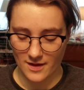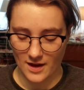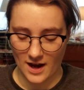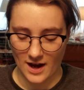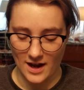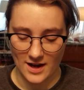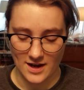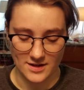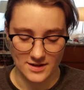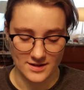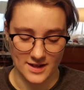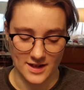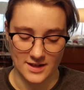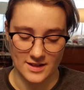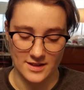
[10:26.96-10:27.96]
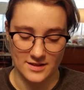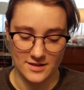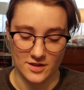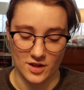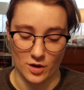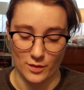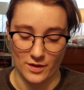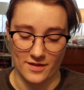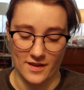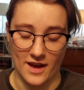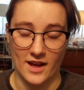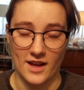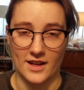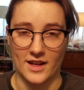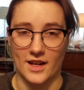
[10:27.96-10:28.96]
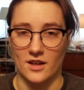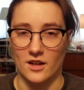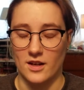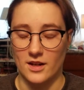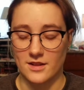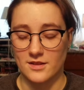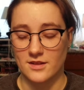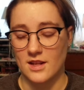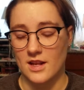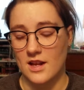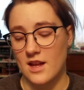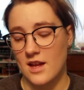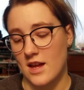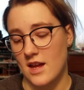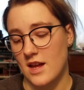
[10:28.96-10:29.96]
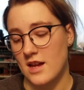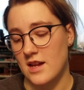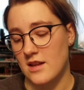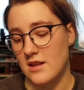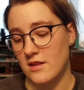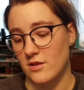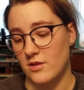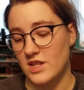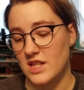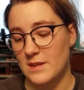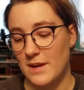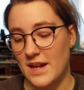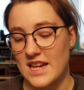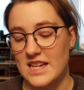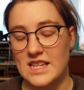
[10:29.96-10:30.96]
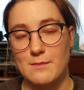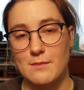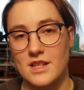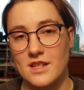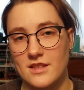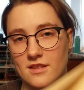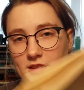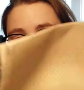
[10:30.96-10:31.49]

I decided to go with that, and I got a 13 by 18 piece